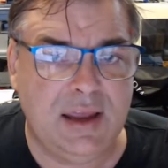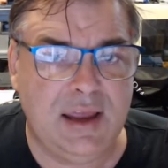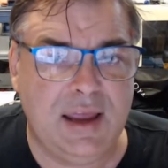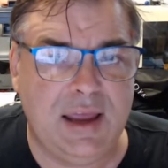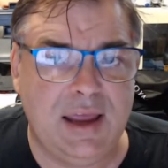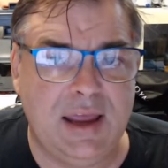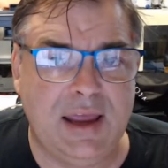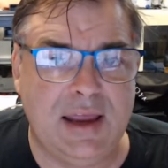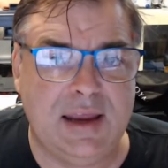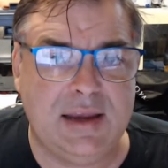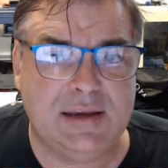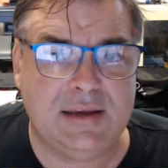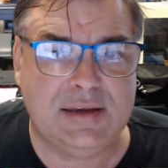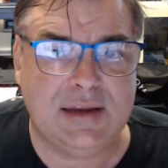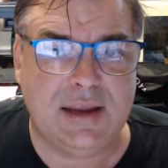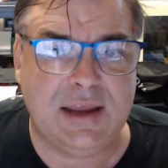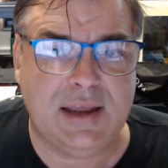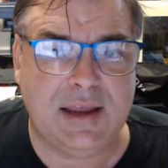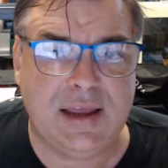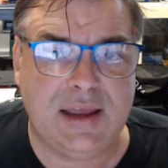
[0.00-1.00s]

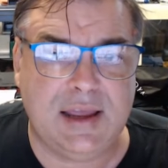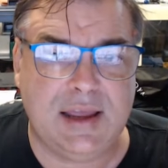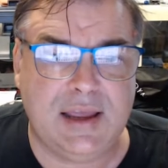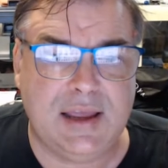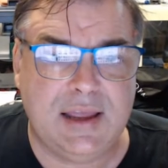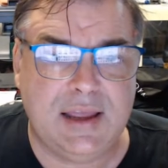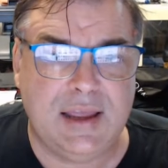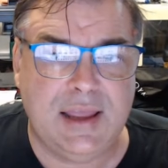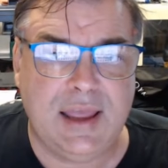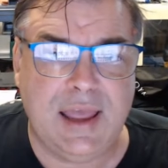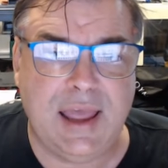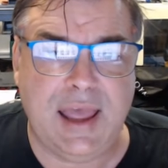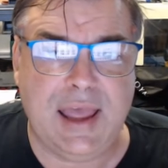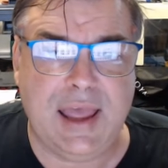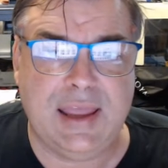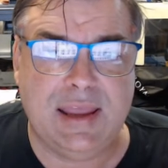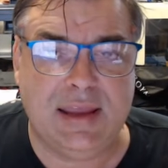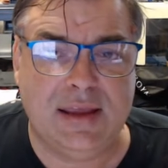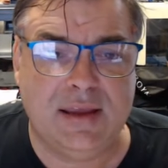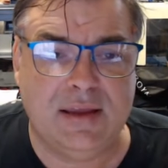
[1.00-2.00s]
And
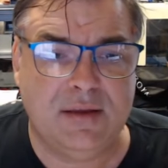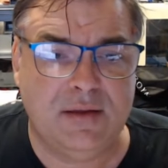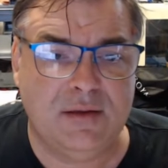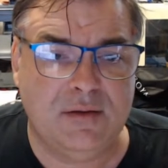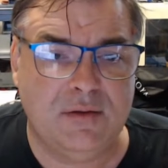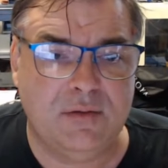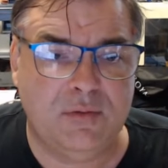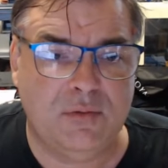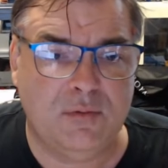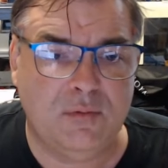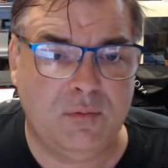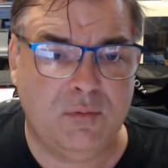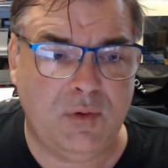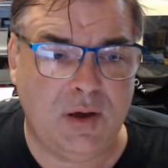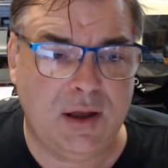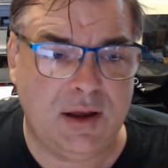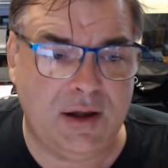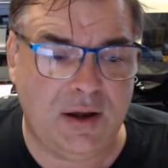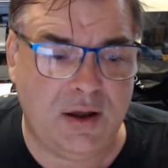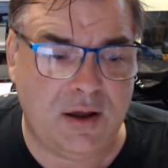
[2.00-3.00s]
hey,
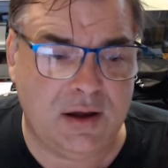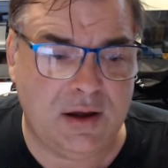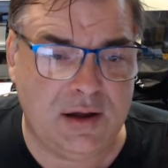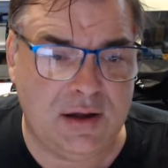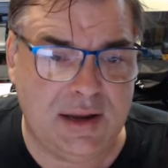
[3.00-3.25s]
why not?